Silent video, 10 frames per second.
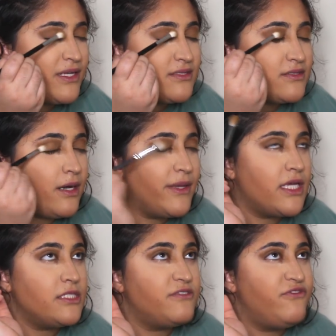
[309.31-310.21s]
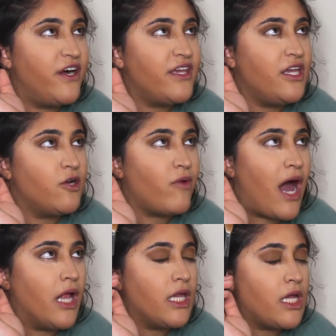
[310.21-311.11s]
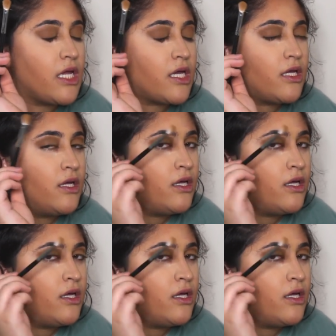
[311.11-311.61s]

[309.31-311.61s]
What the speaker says: my stomach is fucking growling.